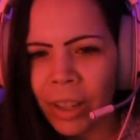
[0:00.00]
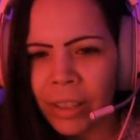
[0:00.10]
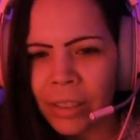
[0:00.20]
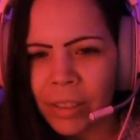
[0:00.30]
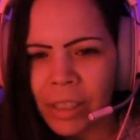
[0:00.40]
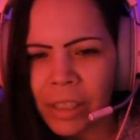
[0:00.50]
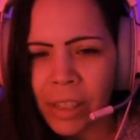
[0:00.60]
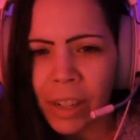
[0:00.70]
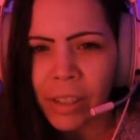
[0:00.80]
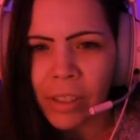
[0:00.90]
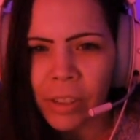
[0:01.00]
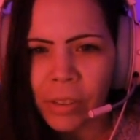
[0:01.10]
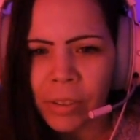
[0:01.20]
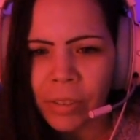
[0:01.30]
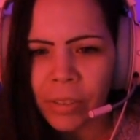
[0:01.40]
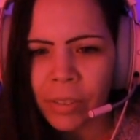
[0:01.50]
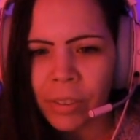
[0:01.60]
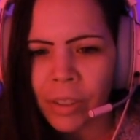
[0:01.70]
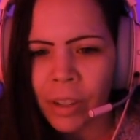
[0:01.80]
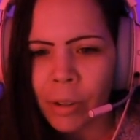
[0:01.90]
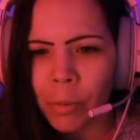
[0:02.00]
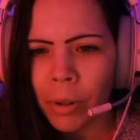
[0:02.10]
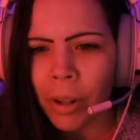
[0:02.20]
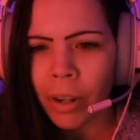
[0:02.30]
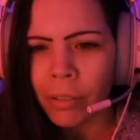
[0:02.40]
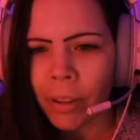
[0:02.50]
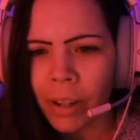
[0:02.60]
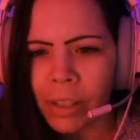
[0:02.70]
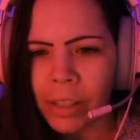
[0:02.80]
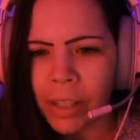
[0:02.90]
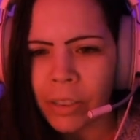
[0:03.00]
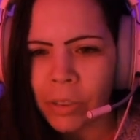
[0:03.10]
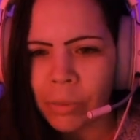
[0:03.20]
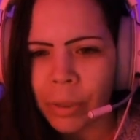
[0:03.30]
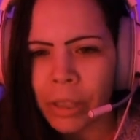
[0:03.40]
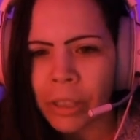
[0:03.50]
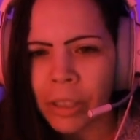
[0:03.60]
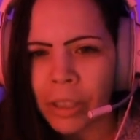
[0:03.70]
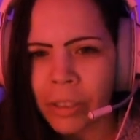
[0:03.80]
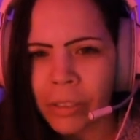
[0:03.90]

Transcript: to assign that to you. We're not gonna find these last few pages, huh?